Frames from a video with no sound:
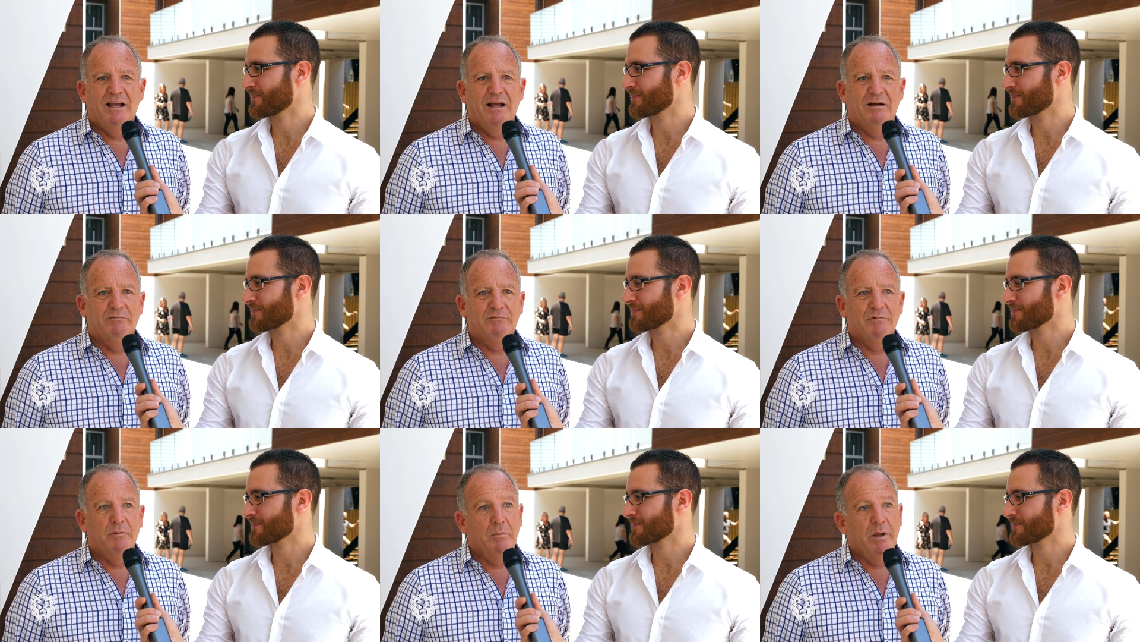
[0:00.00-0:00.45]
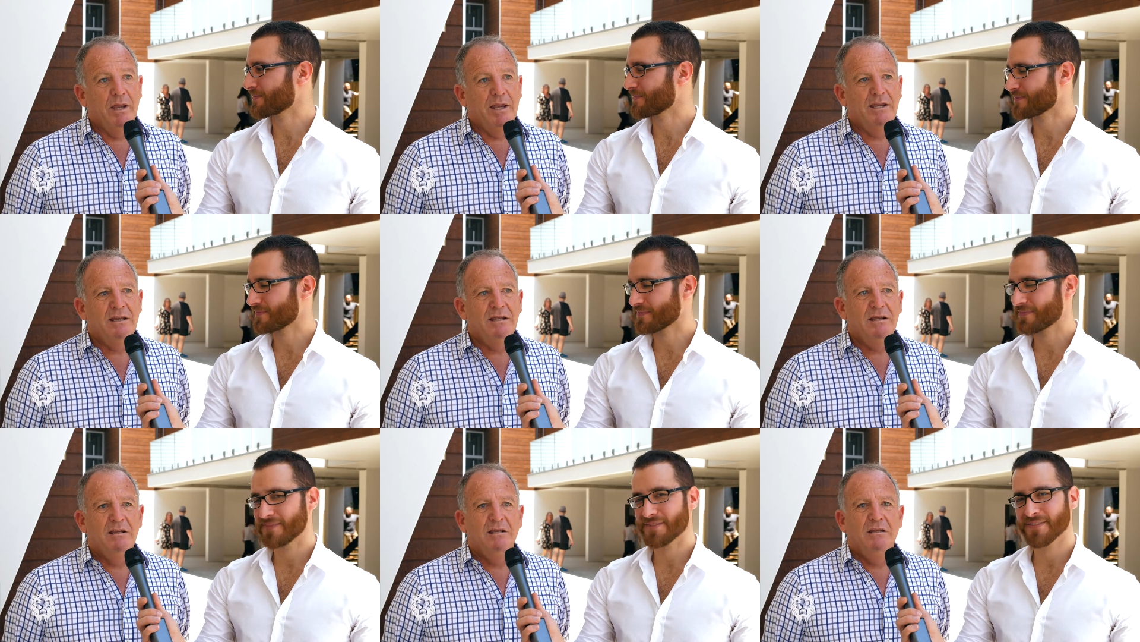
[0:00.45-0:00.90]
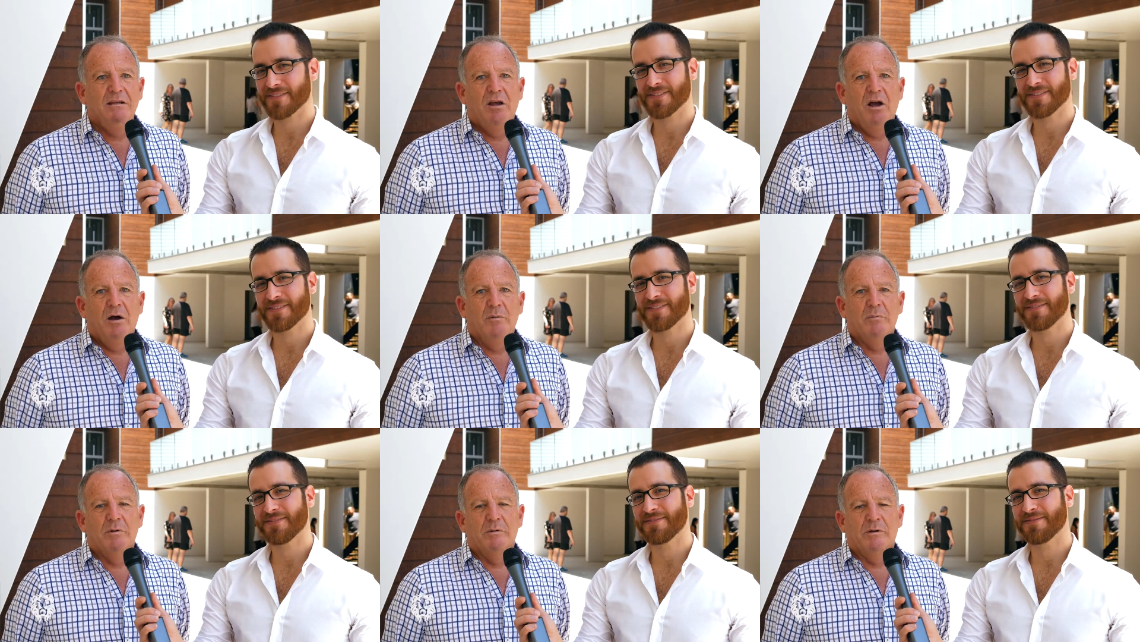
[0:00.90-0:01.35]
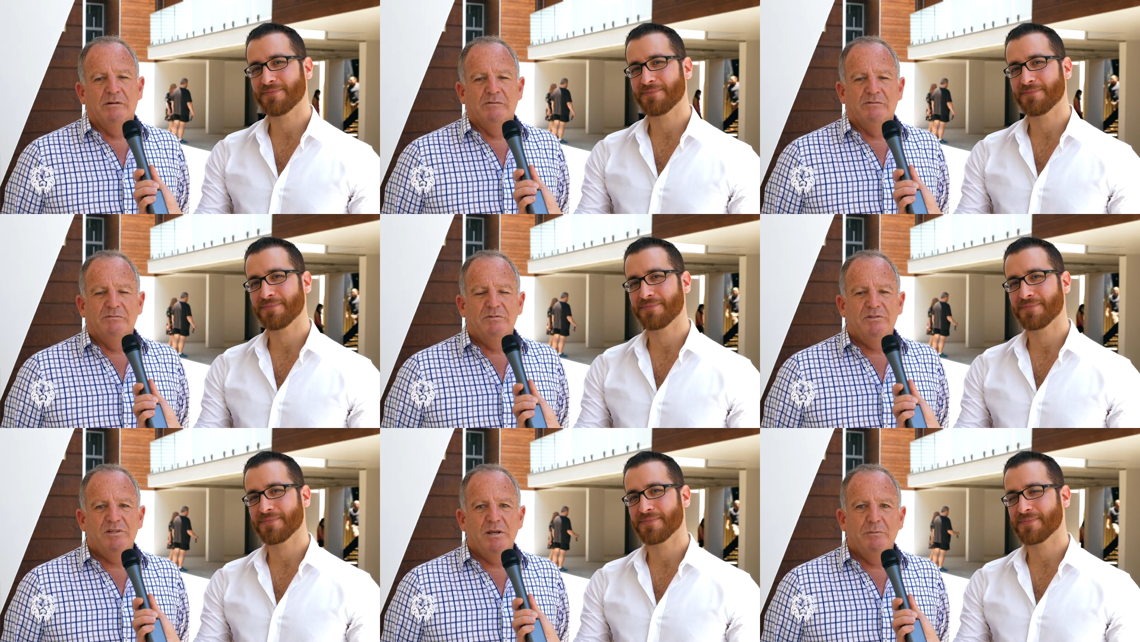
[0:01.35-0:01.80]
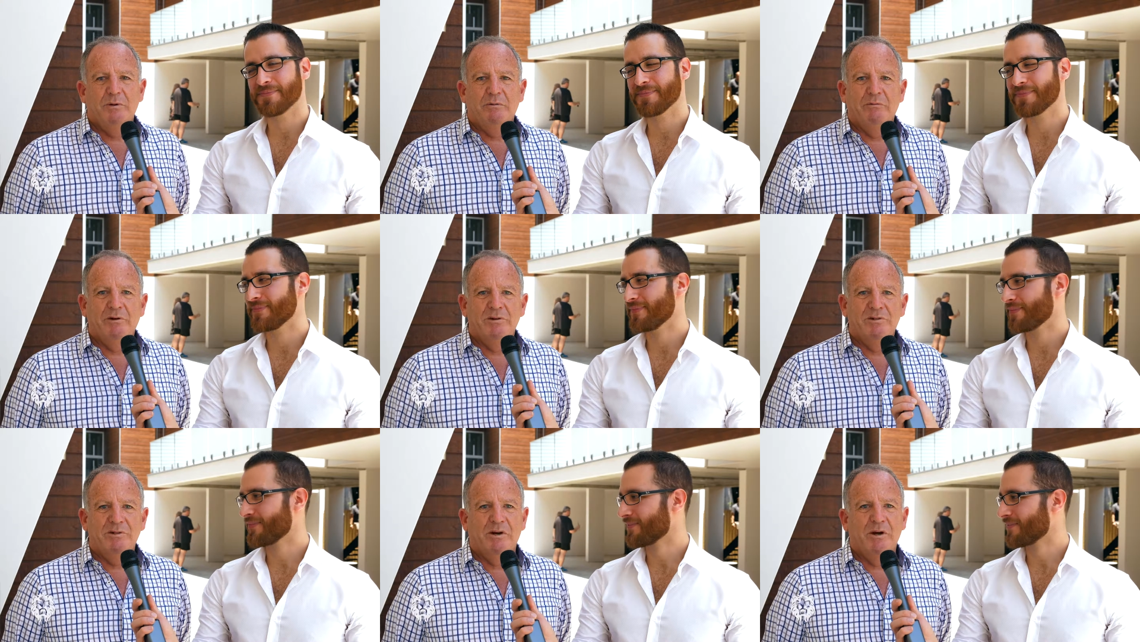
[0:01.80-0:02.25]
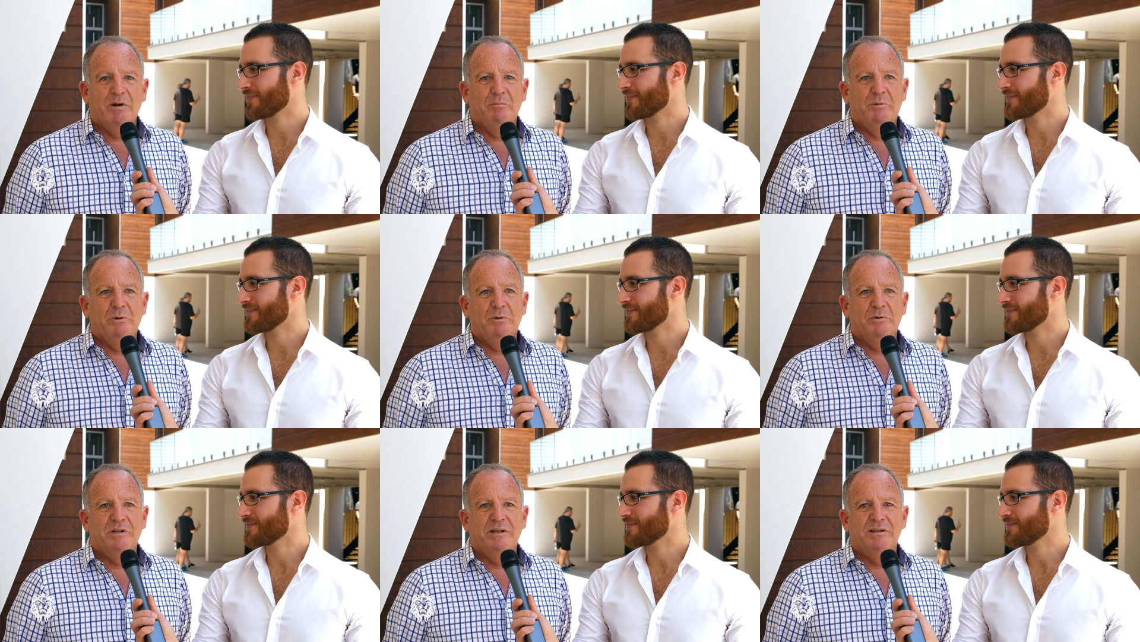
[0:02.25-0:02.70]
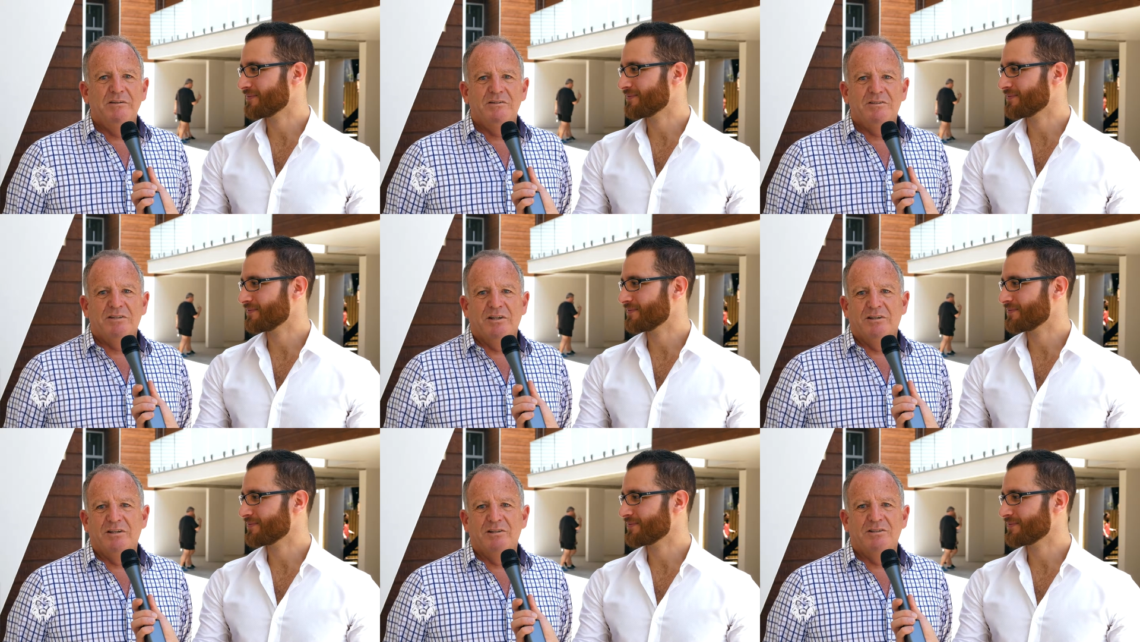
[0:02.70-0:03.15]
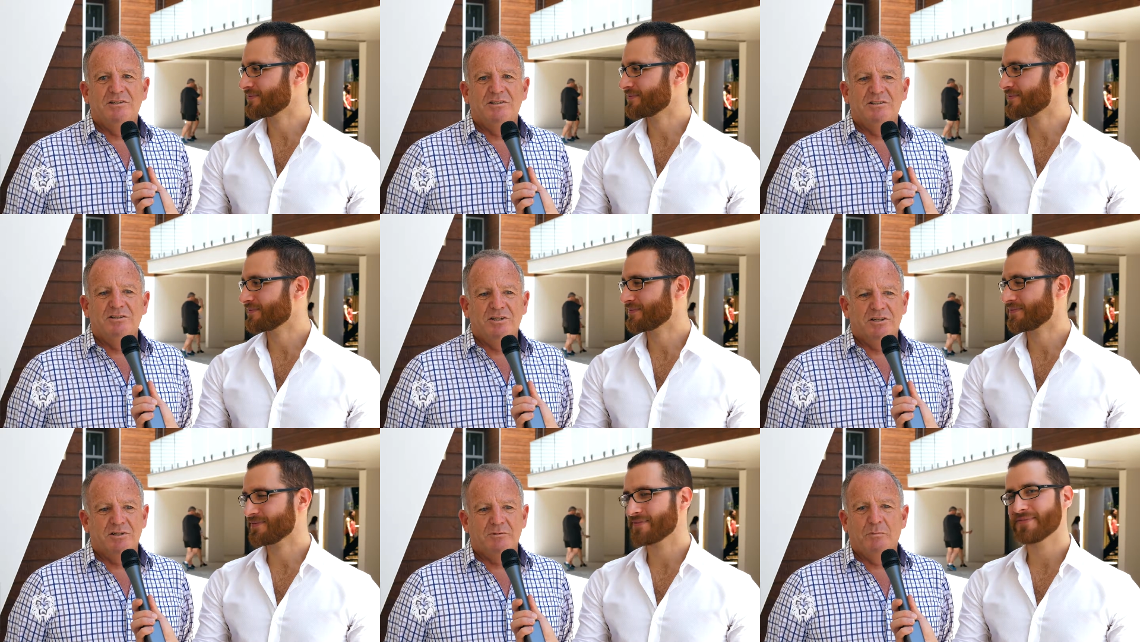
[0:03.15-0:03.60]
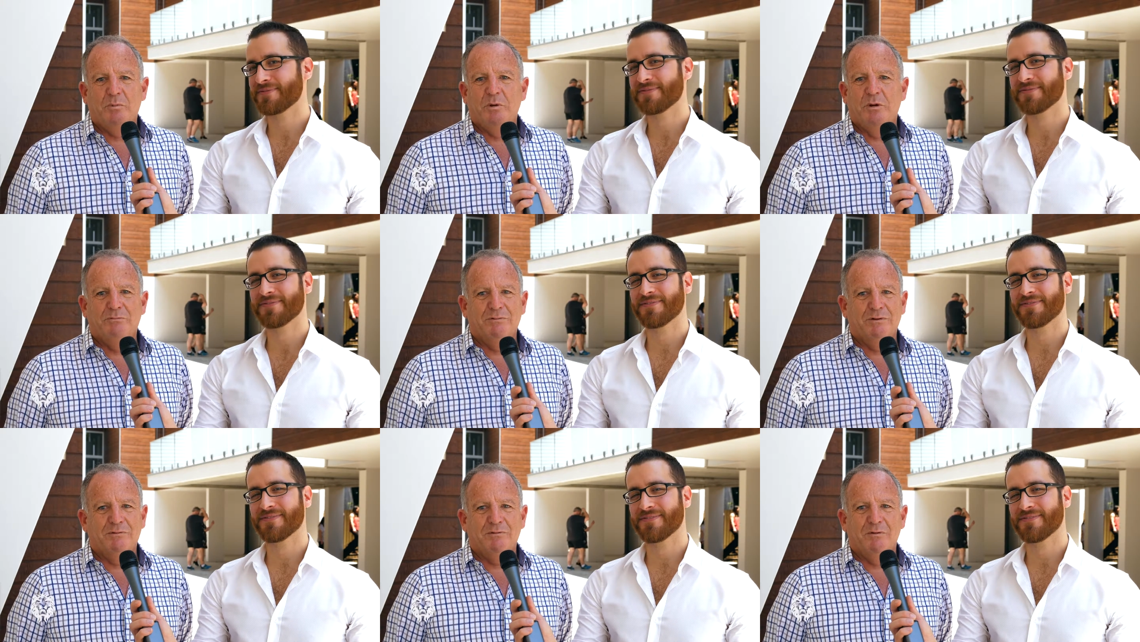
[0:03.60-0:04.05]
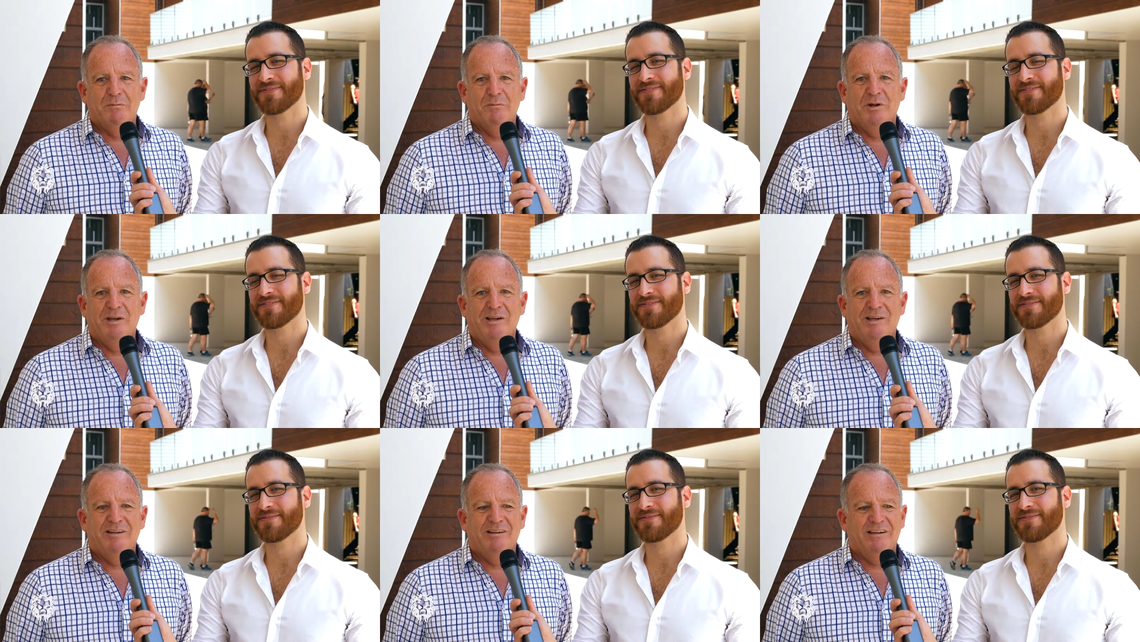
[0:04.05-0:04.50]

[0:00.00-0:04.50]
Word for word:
Speaker 1: Uh, for me, I'm a semi-retired builder, so this is just perfect for me.